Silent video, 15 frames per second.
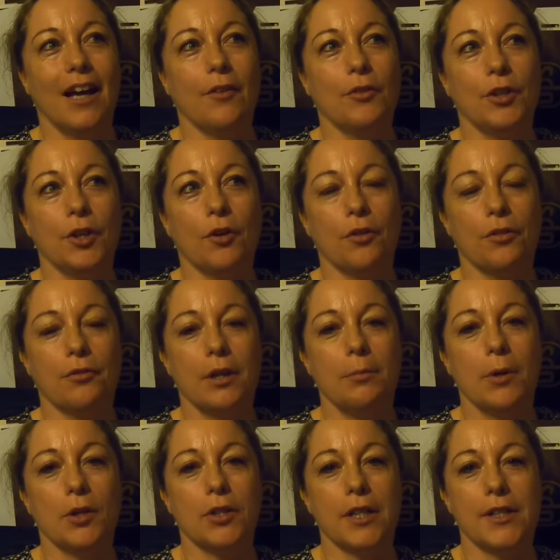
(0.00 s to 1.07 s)
I've only got 3
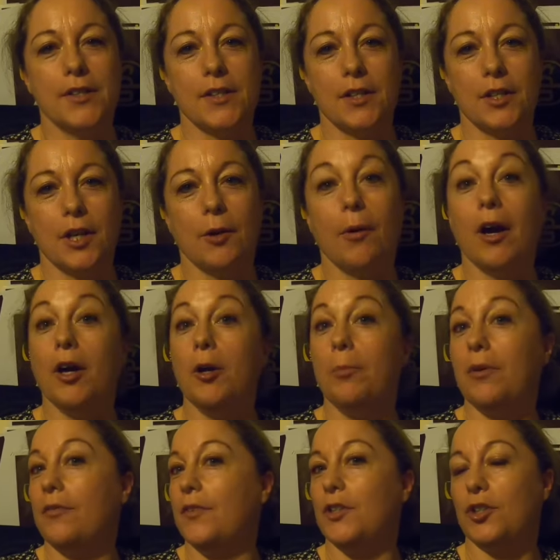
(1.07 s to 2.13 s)
more days to do. I
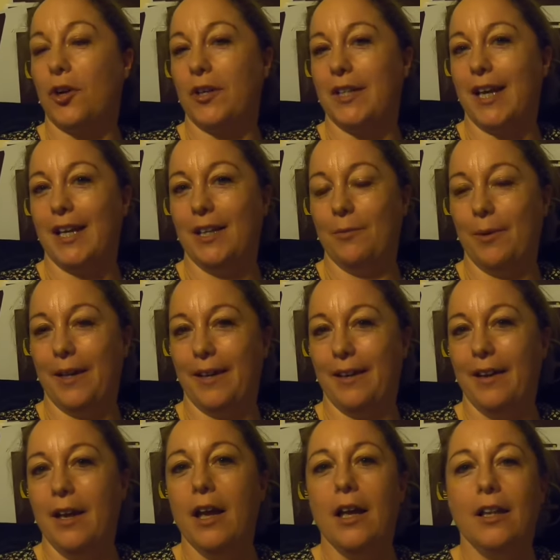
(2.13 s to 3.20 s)
hope you've enjoyed it anyway.